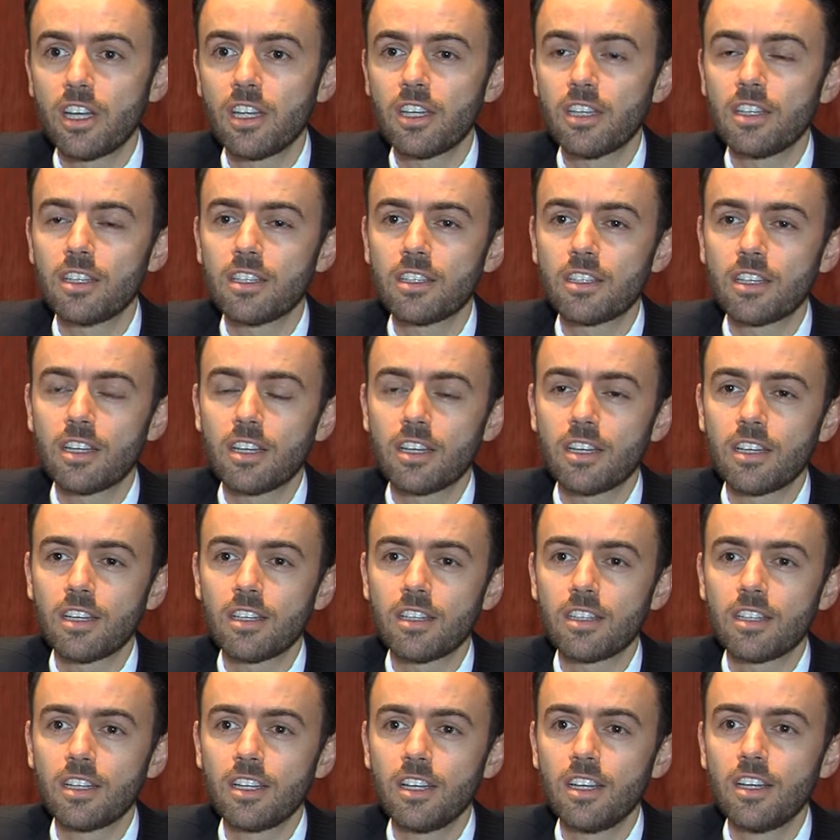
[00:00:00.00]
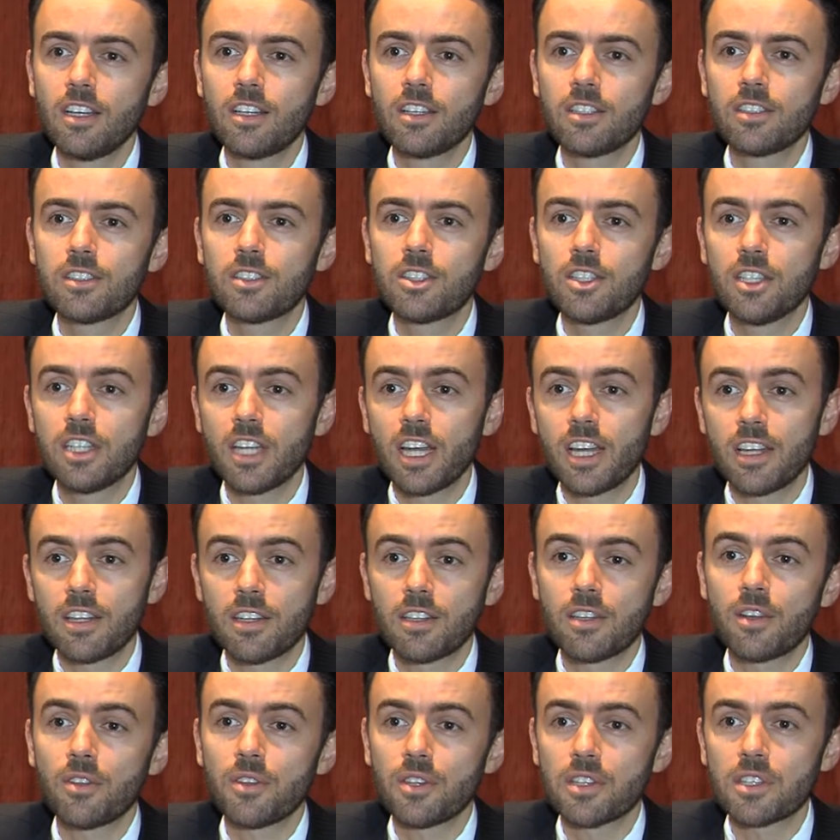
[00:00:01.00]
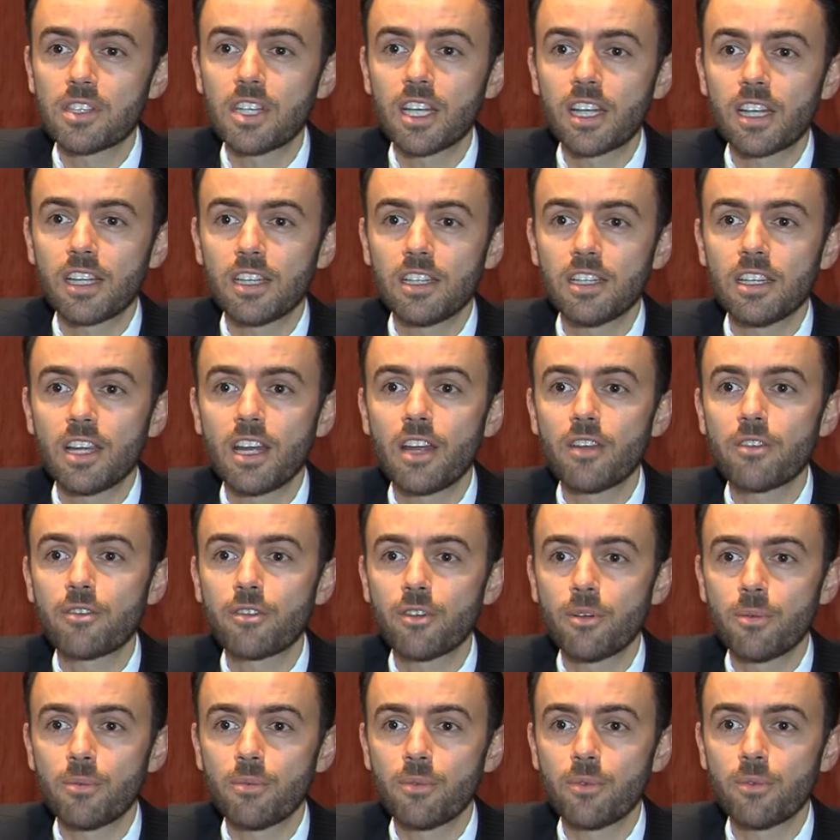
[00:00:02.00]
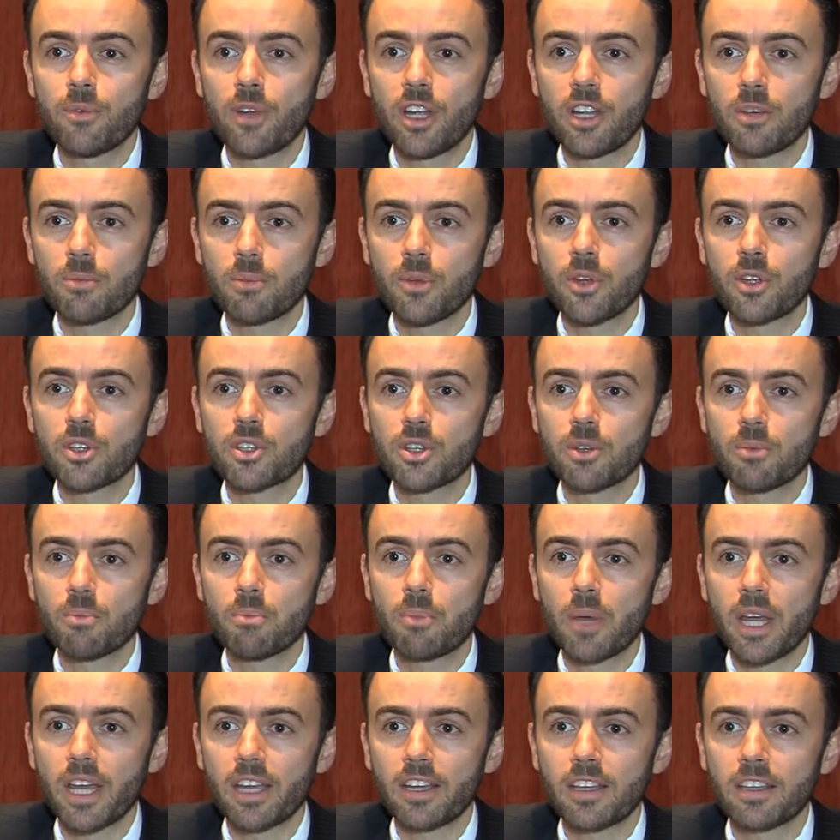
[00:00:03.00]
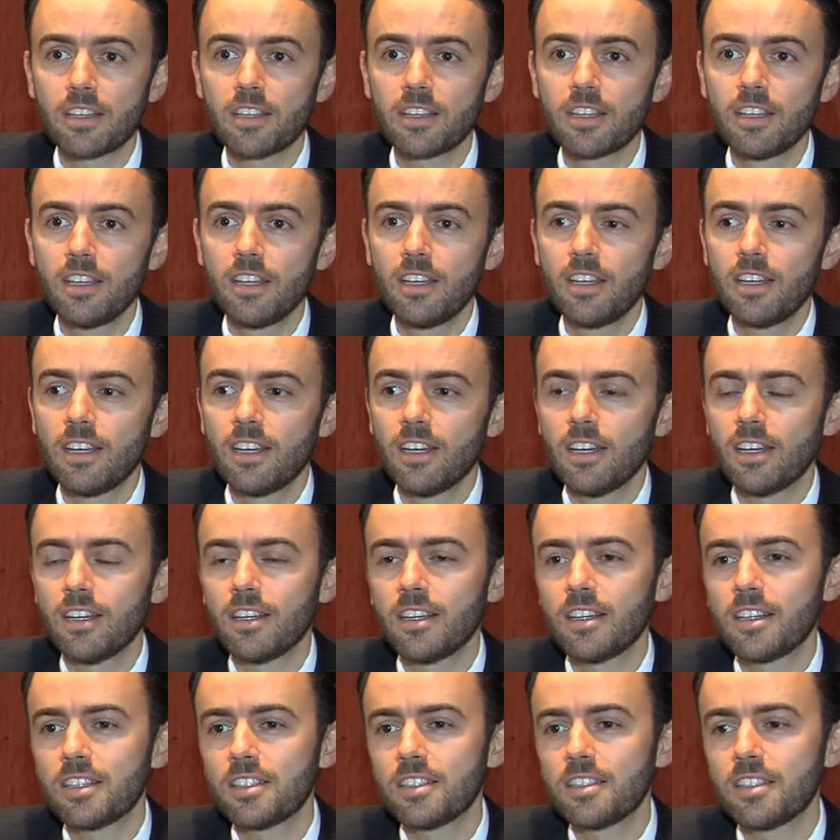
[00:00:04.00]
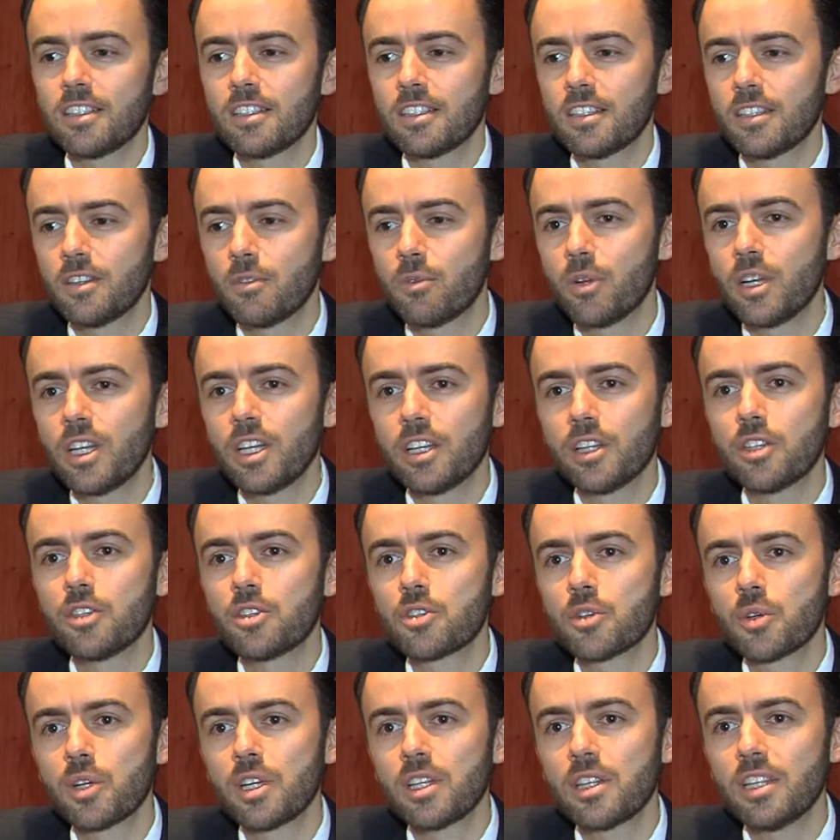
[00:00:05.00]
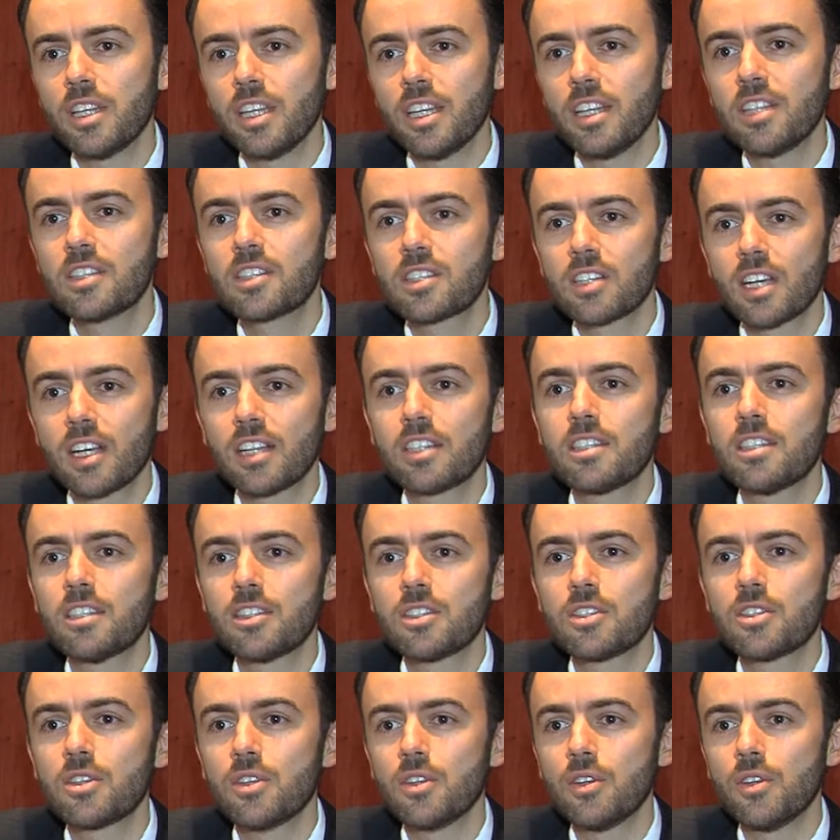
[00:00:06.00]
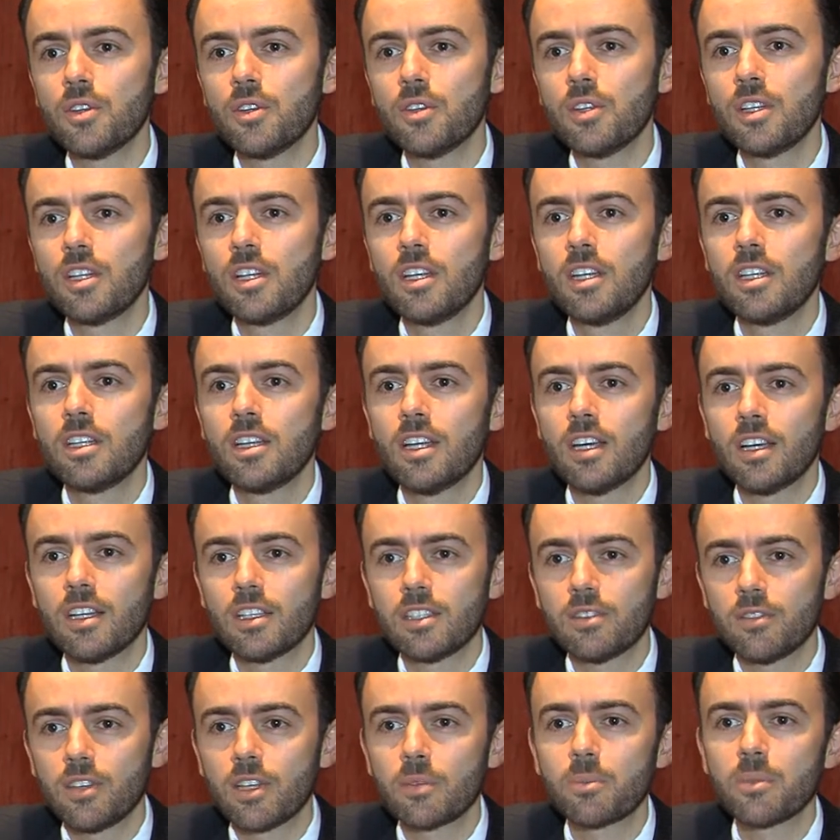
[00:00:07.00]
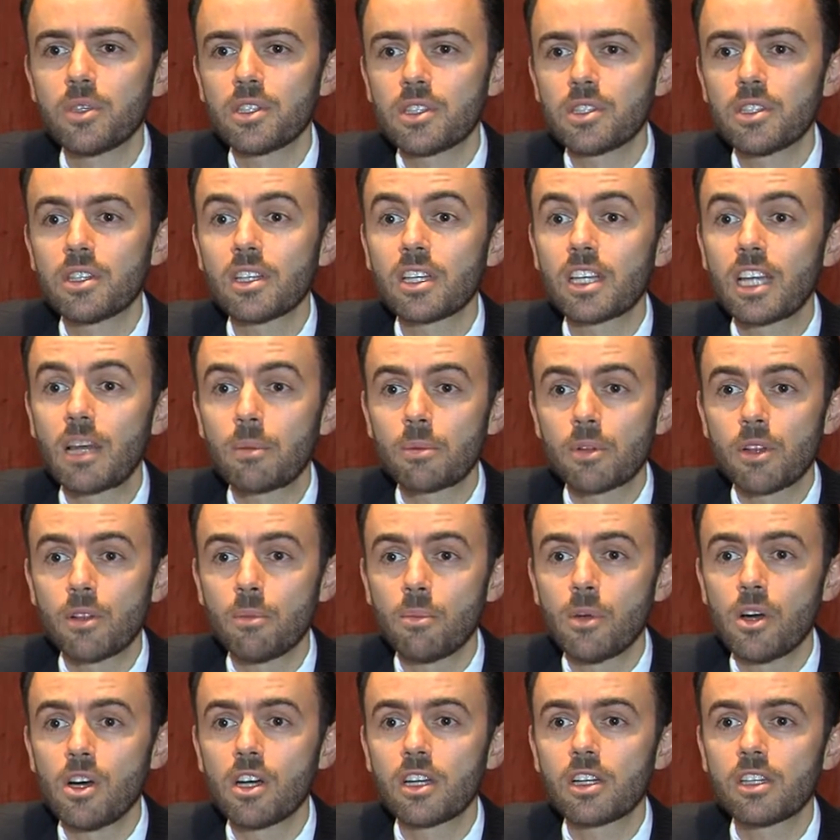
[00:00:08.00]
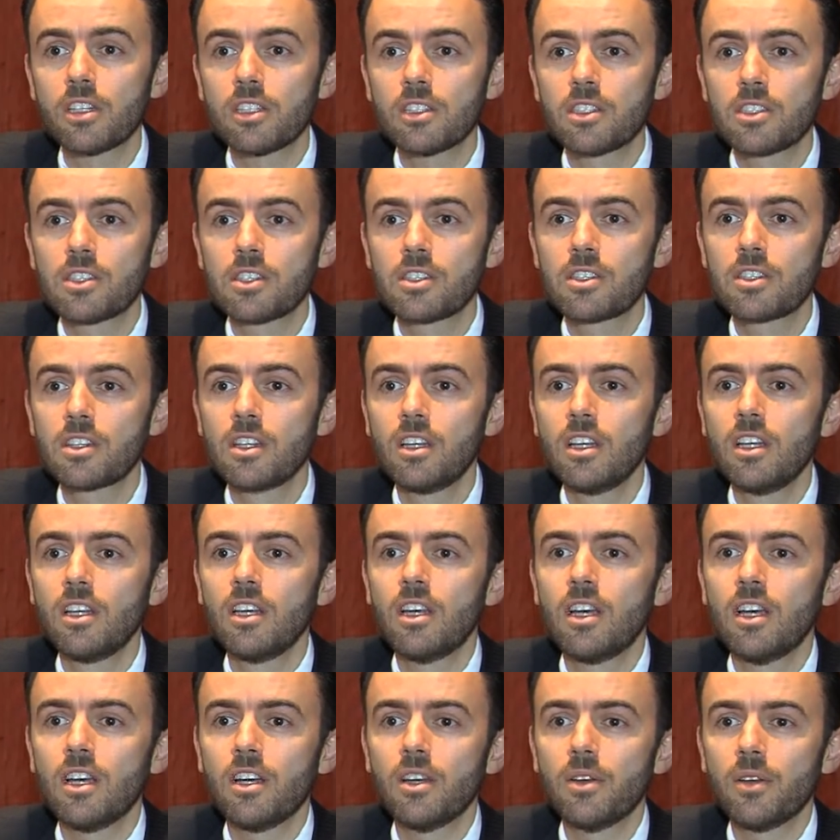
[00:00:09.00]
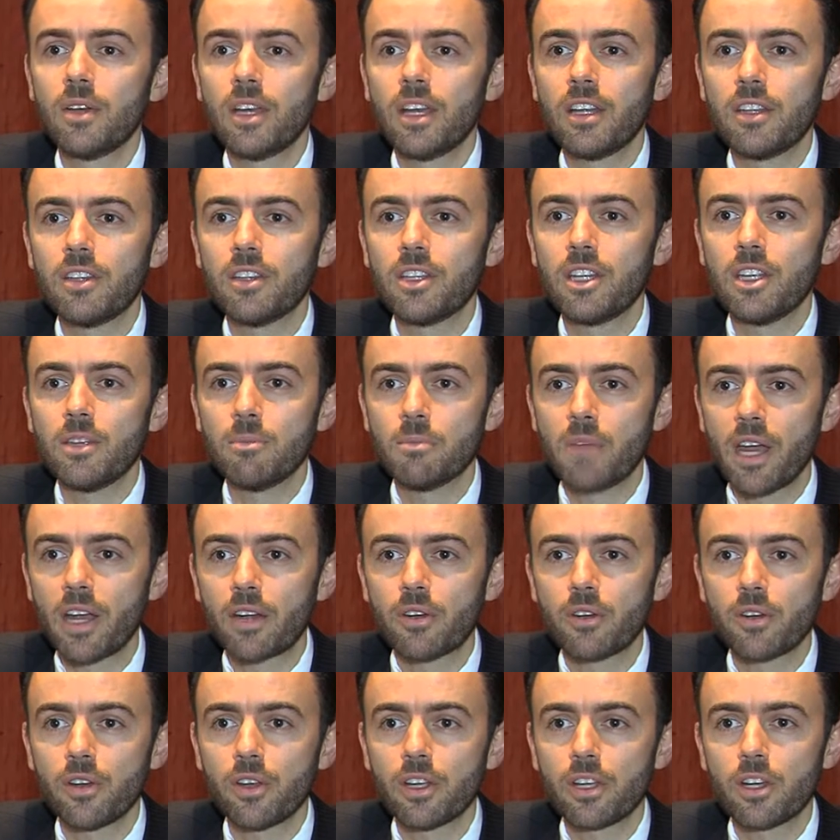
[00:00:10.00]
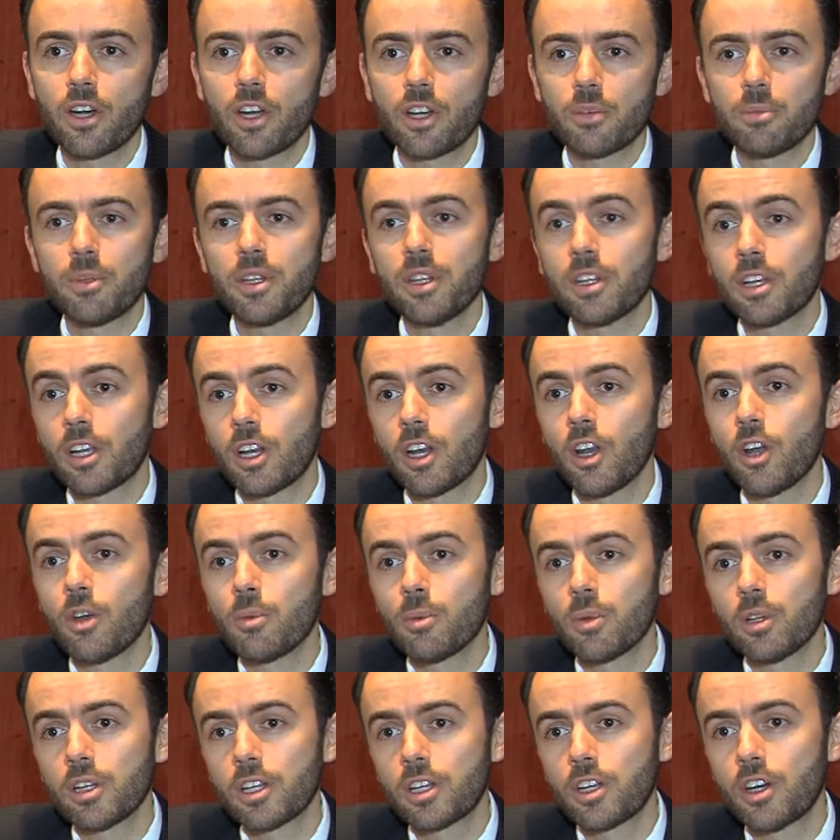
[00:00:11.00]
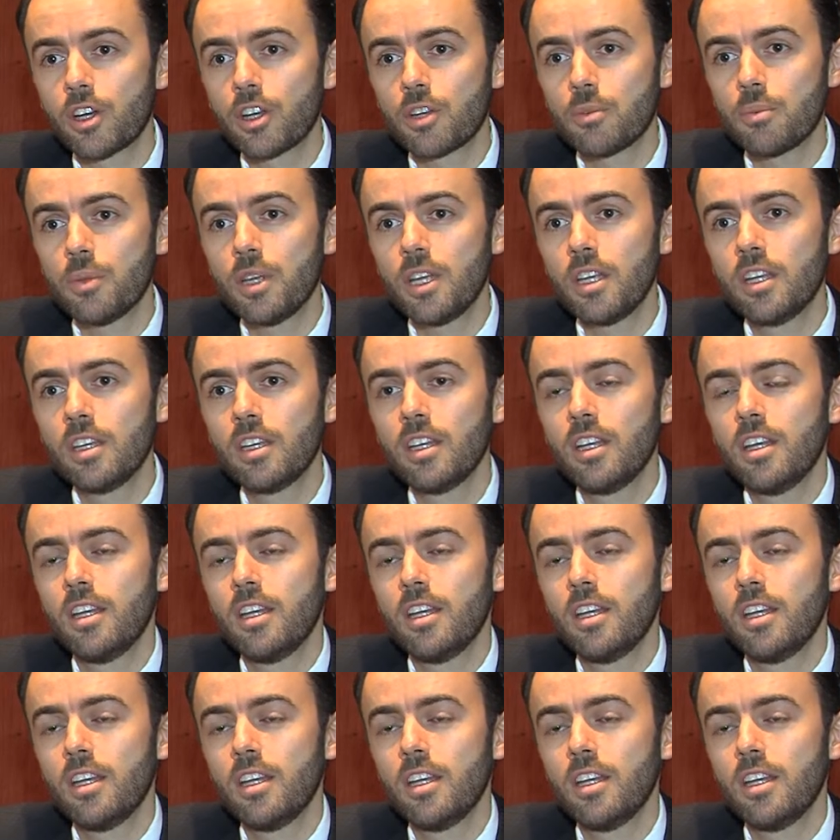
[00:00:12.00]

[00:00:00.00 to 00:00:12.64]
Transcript: and today on the second day from Rand Merchant Bank, I really enjoyed the insight into developments in the capital markets and the macro economy, the global economy.